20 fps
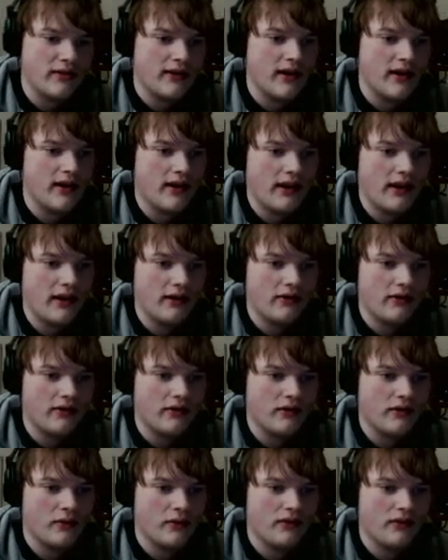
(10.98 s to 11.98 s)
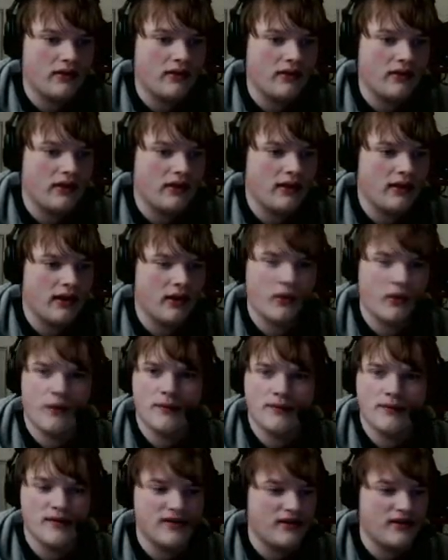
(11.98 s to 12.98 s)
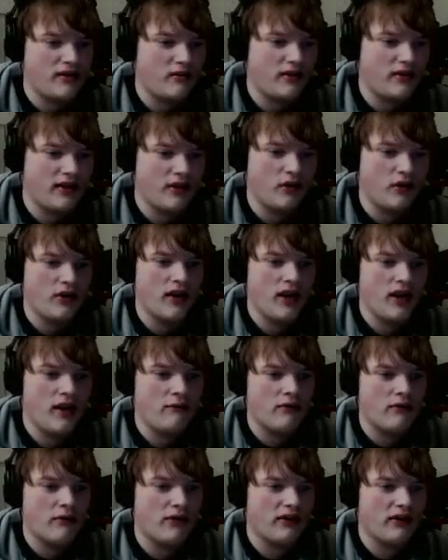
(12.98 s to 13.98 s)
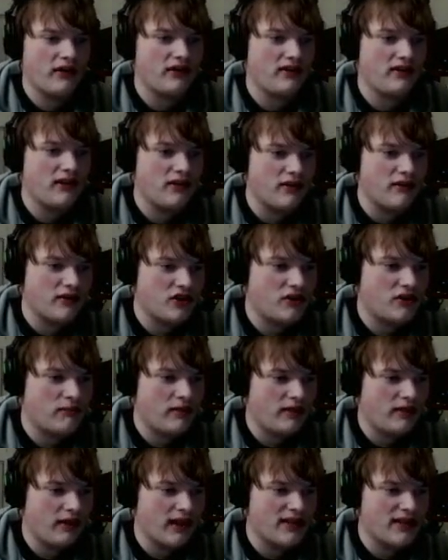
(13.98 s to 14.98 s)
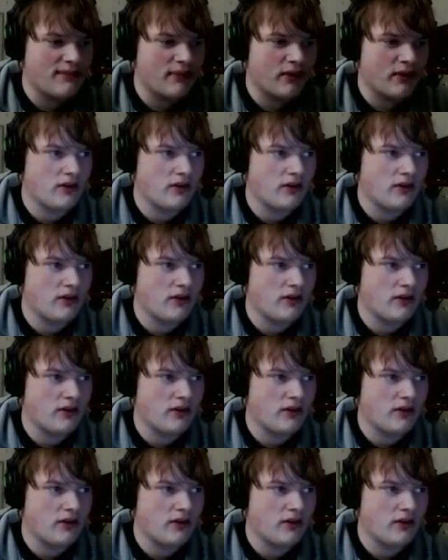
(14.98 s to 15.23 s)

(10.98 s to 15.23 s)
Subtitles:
area. I don't know what the hell I'm supposed to do here, but we're gonna continue. This should be the last